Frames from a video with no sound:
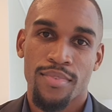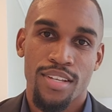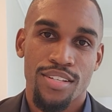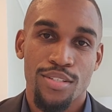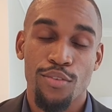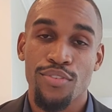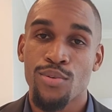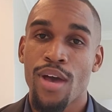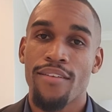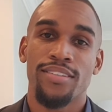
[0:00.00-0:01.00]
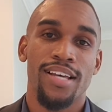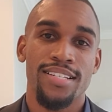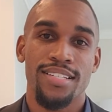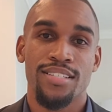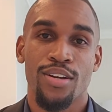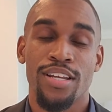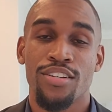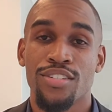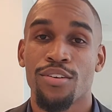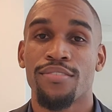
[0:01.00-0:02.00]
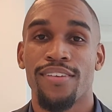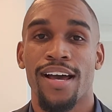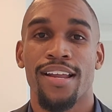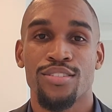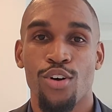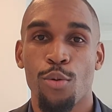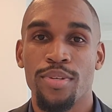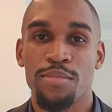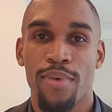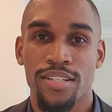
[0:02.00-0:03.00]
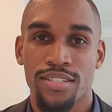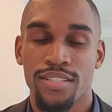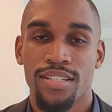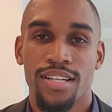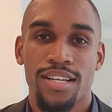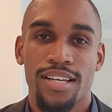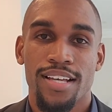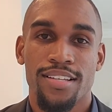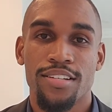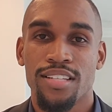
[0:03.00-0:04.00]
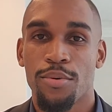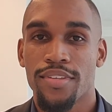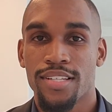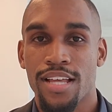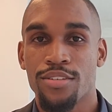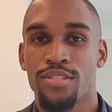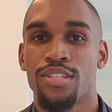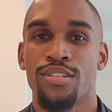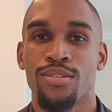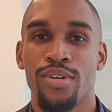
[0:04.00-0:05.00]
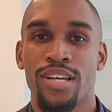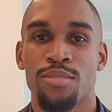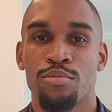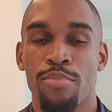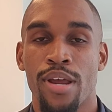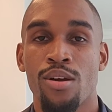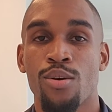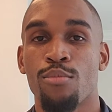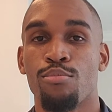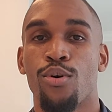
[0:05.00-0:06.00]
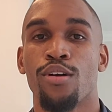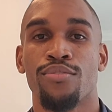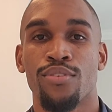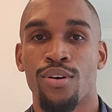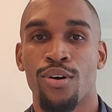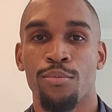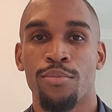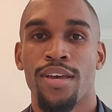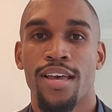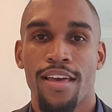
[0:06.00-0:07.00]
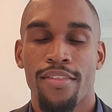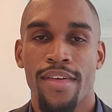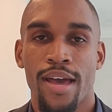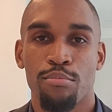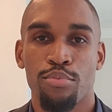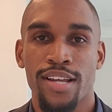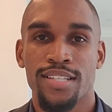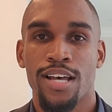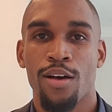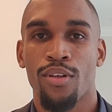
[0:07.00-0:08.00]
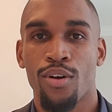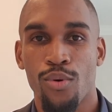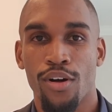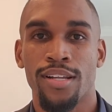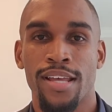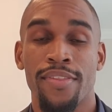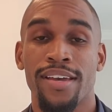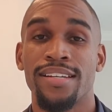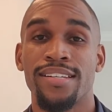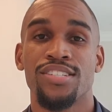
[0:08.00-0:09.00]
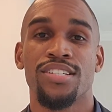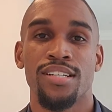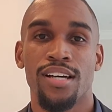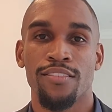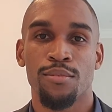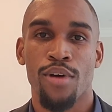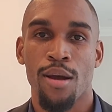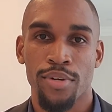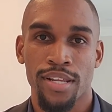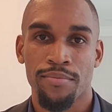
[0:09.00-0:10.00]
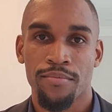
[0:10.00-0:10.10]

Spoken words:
So if you have a license and you're certified as a home inspector, essentially what this allows you to do is prepare a report for a home that breaks down the quality and the condition of a property.